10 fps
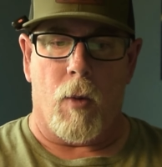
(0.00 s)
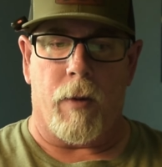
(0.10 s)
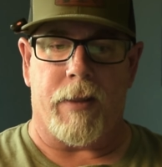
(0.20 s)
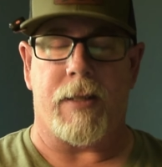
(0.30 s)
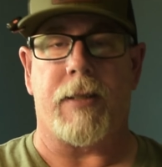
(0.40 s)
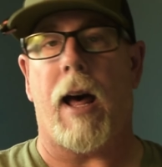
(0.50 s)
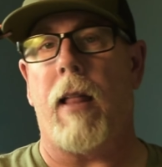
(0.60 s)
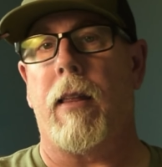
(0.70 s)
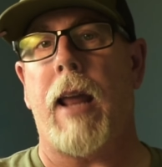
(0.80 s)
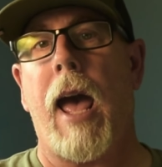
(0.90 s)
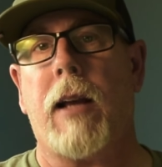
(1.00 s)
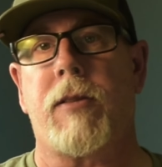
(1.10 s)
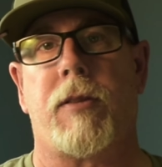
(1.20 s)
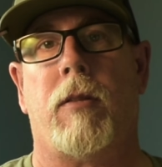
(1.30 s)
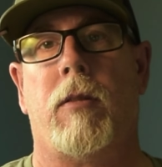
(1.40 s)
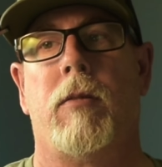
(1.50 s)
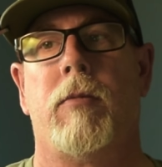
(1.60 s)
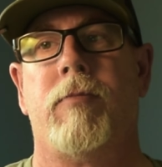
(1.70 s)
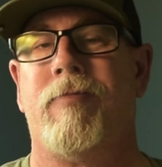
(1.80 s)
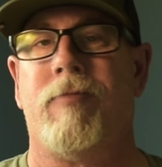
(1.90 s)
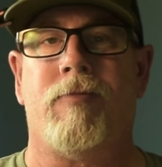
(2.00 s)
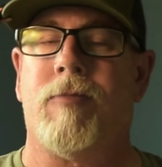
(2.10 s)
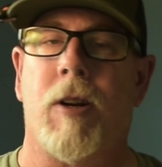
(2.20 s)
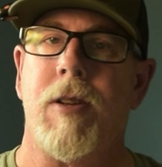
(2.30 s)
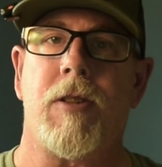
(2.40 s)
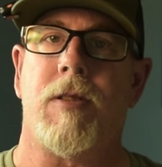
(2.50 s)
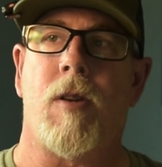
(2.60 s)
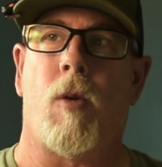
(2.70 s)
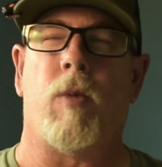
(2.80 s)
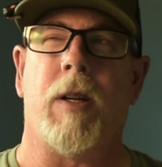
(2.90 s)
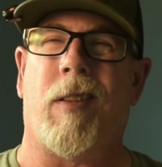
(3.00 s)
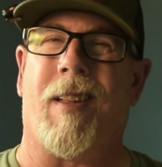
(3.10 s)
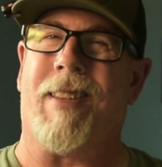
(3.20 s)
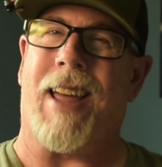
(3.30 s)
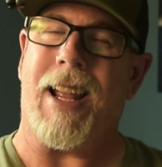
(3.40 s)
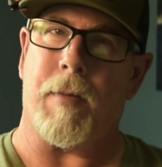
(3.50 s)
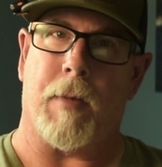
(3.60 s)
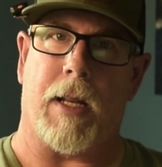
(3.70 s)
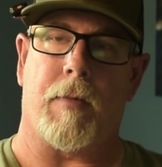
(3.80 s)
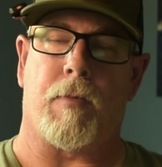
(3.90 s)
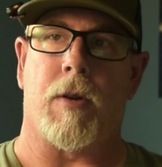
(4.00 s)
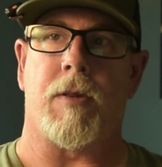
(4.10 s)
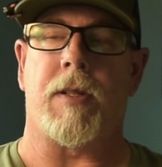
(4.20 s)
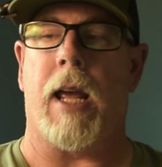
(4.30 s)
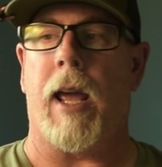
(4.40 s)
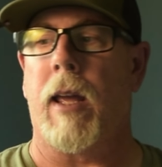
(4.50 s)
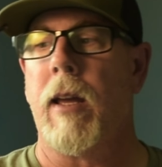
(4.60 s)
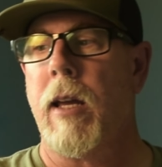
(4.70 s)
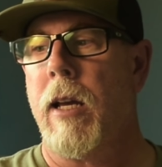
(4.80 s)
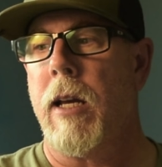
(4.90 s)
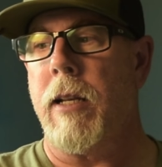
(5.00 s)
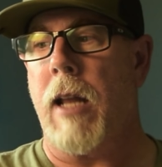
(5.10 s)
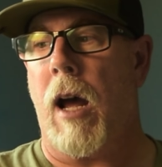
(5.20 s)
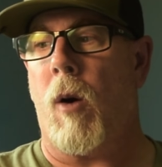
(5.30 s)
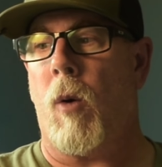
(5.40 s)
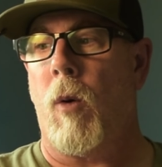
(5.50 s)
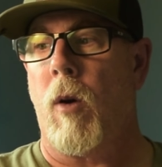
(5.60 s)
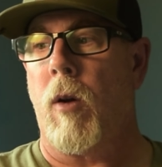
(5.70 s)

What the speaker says: with a solid axle, there is no real alignment per se. Now,